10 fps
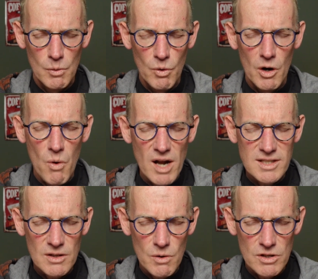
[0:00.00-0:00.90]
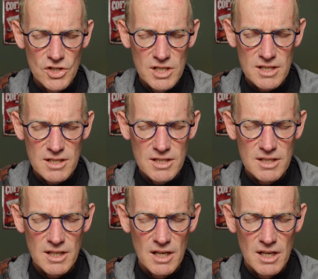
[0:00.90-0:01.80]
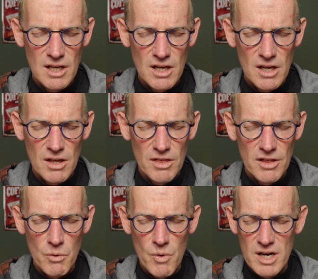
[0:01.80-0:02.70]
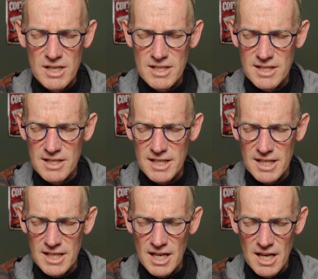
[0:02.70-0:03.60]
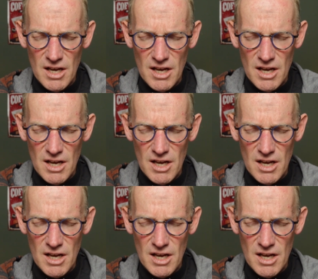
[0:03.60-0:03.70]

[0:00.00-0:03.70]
Where once, Lord Jesus, there was the